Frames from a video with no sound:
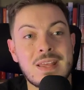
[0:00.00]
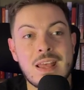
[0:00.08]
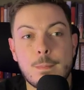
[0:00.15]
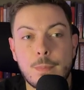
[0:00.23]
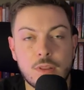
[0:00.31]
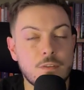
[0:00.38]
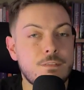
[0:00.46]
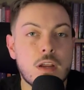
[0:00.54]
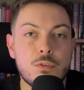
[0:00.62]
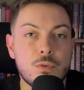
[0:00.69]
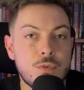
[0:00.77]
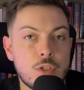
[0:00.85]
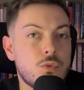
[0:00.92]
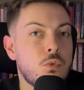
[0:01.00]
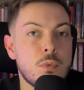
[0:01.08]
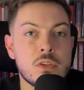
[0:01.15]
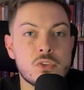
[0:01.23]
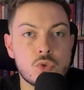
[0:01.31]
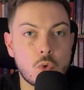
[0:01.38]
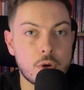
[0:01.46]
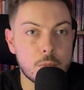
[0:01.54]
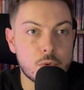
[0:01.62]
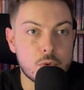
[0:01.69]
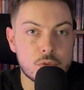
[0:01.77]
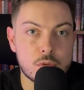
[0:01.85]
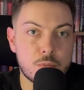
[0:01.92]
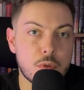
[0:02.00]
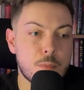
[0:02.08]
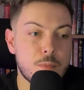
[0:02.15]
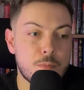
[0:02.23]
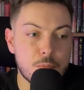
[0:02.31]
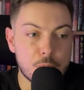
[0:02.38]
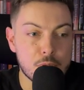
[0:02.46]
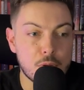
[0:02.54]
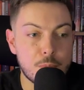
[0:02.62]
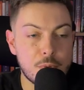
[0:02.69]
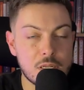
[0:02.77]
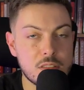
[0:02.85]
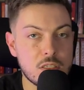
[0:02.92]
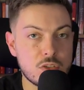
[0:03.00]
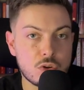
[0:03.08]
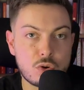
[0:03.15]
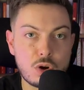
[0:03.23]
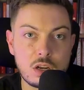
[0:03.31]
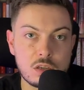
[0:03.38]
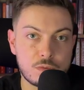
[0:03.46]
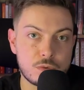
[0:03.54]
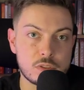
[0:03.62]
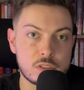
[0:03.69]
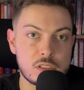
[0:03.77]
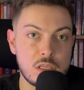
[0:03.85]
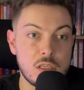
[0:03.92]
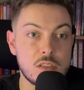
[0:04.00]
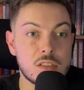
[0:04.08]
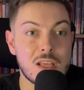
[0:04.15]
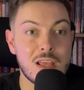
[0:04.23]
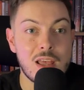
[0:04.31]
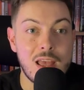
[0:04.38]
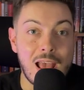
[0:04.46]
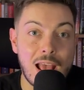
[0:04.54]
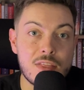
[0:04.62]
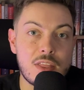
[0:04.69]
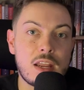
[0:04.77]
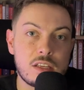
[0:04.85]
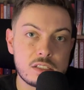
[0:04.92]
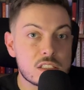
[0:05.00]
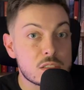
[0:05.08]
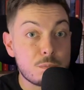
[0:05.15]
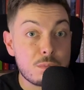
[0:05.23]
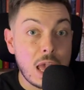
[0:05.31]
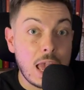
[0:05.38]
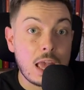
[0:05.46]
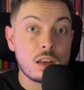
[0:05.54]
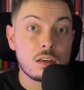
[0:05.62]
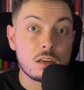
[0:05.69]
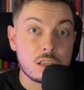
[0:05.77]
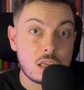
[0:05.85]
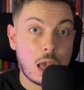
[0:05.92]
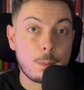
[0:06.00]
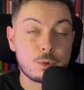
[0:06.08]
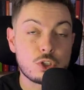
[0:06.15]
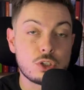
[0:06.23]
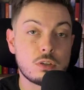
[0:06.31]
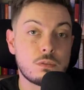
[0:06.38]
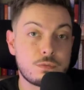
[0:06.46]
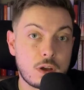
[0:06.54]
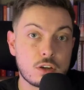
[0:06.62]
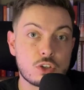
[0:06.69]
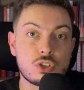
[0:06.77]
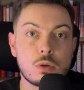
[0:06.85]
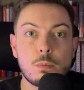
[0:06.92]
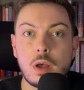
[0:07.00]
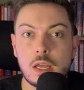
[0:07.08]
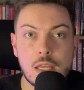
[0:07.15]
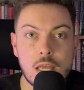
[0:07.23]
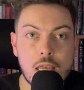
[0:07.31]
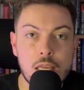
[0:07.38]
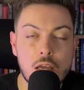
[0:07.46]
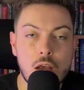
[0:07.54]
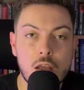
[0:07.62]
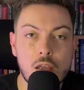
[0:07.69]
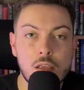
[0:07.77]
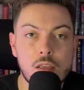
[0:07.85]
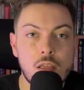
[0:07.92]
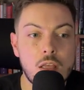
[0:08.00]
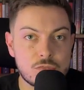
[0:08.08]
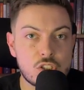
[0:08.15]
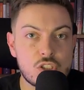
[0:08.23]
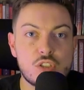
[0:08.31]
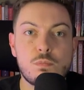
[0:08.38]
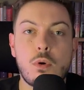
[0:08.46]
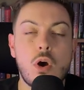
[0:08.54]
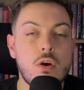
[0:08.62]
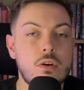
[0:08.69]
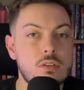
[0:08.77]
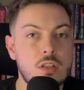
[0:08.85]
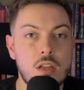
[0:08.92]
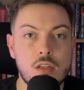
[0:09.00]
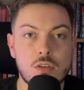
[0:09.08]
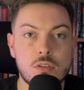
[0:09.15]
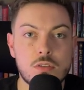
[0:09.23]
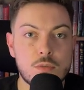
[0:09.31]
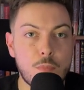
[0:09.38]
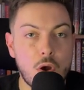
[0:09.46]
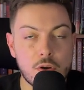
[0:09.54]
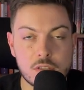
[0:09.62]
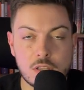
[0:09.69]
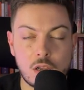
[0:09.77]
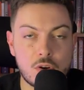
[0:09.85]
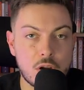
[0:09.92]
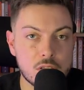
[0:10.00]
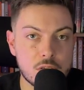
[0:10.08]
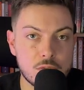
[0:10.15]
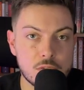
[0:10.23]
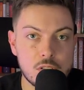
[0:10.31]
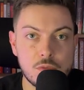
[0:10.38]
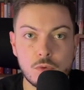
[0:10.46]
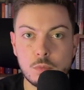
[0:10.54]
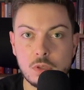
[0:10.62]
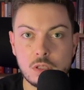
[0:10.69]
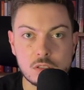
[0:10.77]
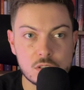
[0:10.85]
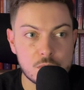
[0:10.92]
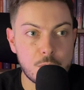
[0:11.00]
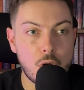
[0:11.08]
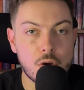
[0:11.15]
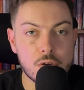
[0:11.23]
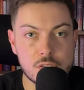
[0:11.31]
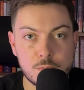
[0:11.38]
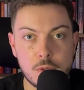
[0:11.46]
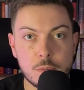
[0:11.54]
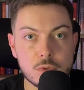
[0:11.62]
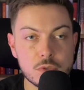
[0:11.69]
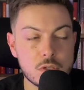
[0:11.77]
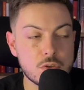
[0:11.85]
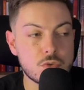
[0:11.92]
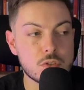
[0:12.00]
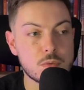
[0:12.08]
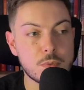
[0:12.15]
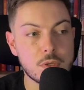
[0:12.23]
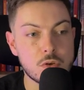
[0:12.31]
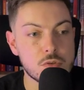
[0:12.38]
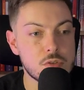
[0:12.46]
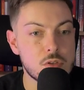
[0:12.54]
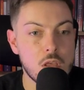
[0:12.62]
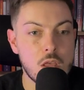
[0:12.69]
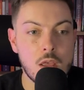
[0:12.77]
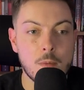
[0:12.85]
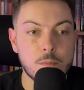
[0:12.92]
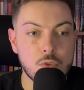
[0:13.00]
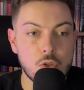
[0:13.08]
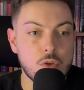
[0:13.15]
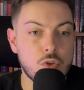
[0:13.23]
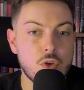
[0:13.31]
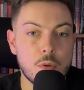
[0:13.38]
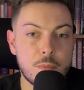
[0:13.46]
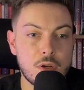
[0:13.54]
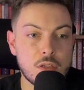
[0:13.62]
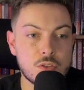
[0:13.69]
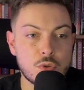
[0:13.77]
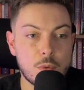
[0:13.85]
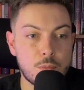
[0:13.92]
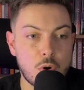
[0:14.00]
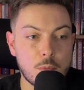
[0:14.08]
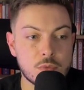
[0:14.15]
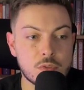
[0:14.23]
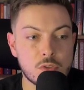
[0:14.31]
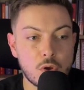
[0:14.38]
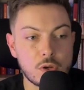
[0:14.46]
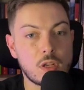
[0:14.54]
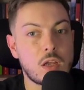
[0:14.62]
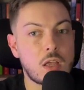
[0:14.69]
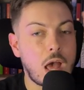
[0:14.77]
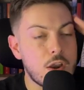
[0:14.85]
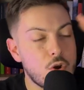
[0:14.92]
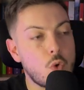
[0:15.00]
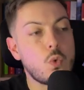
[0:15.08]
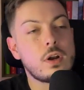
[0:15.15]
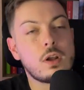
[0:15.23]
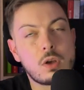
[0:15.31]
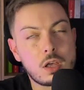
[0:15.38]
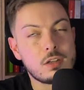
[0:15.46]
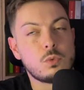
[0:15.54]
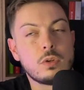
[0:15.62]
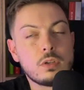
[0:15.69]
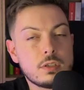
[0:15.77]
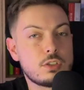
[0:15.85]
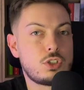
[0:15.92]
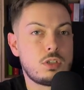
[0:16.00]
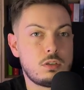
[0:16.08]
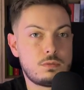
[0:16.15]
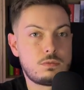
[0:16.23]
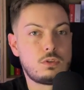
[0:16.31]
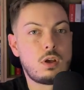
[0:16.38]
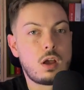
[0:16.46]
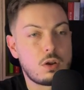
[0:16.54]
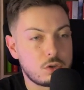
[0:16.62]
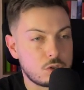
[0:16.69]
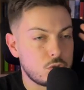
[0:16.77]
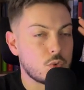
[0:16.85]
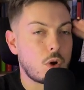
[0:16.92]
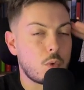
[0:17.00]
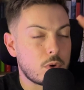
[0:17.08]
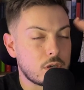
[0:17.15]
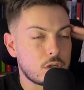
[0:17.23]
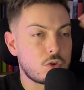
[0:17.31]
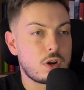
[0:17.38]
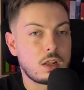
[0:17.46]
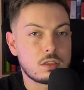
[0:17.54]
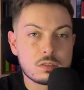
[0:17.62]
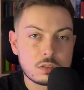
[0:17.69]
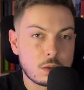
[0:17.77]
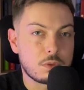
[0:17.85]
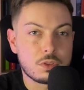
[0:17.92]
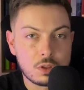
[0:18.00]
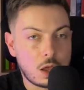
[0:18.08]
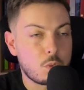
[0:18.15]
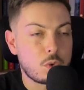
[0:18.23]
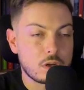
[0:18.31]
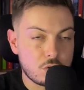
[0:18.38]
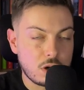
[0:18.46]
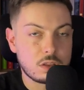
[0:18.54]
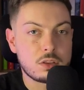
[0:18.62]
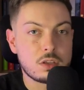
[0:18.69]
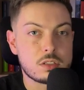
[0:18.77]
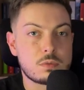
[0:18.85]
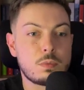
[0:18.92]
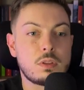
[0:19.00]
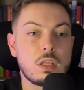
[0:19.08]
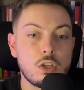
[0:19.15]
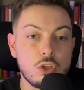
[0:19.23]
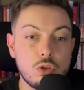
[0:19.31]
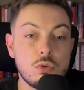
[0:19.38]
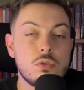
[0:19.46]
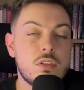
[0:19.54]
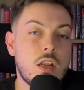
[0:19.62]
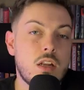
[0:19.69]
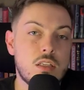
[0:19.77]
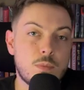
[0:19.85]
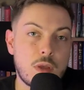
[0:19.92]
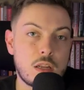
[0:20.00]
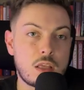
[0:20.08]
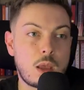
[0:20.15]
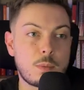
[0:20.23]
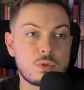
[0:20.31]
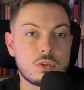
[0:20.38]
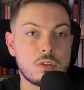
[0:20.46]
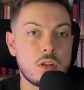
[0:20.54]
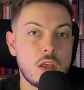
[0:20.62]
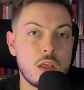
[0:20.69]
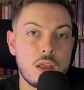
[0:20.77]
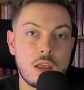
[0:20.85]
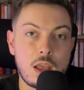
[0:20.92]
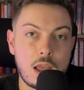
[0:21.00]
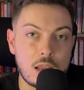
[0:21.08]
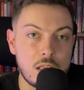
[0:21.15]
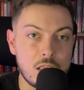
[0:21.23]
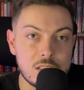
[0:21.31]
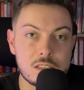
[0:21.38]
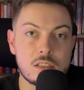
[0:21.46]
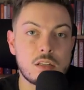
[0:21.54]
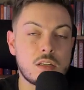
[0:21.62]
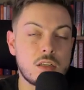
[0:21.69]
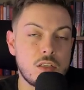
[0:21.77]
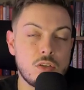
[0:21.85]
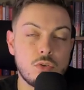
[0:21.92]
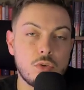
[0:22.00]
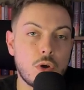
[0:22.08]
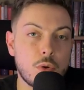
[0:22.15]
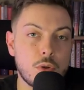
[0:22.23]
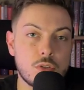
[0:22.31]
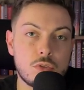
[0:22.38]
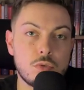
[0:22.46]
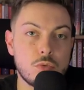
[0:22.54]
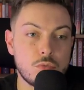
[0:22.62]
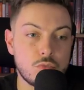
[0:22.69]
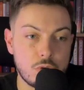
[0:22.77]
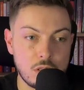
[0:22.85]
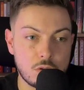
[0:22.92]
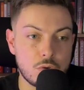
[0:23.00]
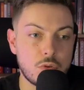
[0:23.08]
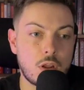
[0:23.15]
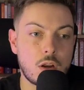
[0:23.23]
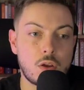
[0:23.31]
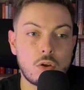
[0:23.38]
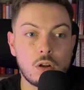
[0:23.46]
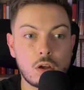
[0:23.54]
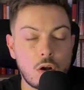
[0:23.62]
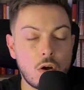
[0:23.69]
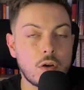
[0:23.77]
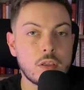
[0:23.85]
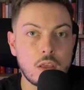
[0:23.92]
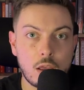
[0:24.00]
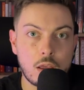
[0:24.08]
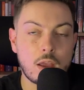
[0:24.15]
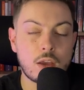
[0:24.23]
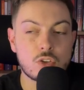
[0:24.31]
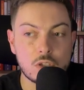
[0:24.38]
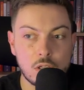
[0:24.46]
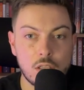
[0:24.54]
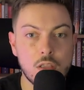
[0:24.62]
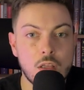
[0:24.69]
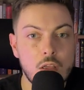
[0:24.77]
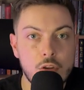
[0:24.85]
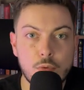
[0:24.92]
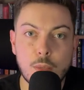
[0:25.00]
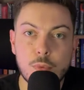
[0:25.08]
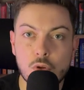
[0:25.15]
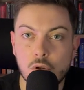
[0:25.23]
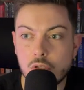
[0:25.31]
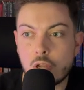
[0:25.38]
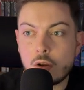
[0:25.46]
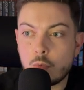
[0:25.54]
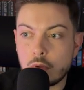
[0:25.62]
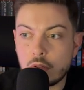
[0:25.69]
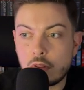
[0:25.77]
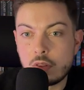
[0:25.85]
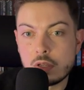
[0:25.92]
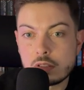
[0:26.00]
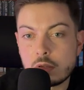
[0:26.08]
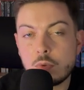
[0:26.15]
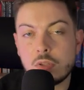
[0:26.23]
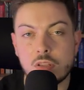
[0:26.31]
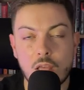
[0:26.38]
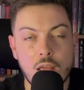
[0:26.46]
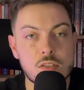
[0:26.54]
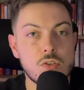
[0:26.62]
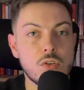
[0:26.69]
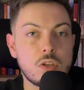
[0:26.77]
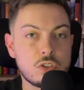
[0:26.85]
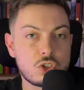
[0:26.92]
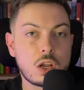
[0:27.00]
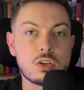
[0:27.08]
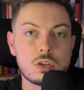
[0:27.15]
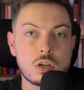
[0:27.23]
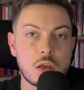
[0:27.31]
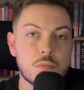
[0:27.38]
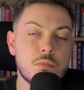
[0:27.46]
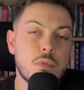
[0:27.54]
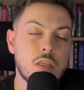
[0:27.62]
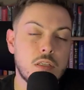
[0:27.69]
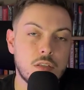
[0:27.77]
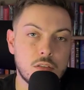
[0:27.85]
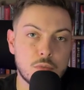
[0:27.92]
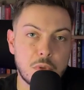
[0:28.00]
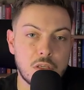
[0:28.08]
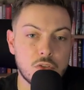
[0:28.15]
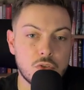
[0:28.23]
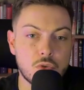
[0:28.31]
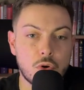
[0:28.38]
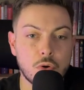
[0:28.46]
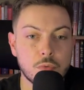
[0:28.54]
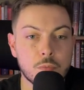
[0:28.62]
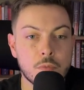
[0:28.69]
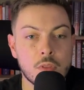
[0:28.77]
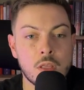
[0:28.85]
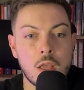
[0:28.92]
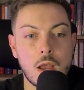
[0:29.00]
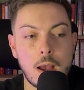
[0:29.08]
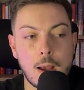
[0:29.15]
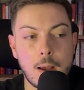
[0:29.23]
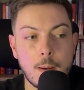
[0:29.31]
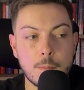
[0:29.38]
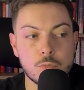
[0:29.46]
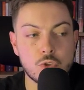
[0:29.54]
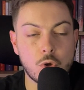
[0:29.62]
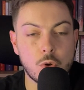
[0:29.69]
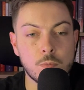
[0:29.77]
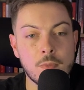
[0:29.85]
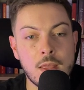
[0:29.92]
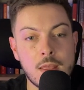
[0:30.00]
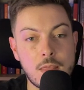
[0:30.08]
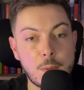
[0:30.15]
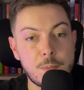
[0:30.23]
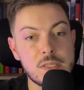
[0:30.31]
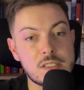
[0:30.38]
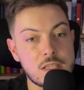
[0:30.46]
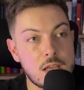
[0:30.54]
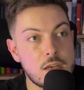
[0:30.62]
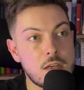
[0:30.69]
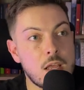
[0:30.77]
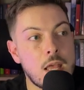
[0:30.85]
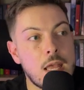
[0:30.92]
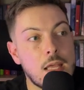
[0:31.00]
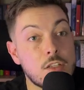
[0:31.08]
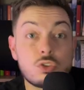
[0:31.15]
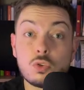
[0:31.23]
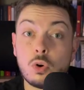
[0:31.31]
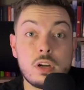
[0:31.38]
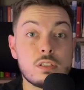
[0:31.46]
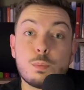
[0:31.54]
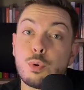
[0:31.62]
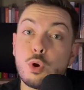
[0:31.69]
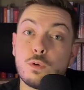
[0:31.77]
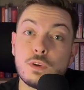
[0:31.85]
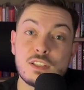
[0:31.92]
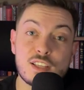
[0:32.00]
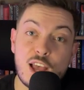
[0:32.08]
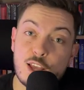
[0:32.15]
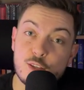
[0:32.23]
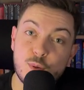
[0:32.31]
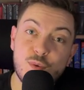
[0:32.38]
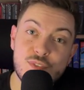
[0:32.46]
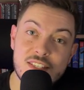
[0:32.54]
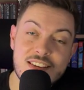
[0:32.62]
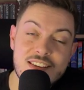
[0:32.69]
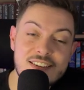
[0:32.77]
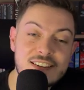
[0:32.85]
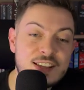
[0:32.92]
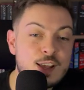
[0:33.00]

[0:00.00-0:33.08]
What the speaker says: But the favorite feature for me is Storyboards, the ability to create different scenes, and that expand caption function by AI sparks that creativity for me, and sparks people's interest, because you can put into a prompt going like, I know what I kind of want to achieve. I want to create this, but then use that expand caption, and instantly you're going to read through that and go like, oh yeah, actually maybe not, I don't want this, I want that, and you can change it up and make it your own. So that being said, Sora isn't perfect, as we've seen,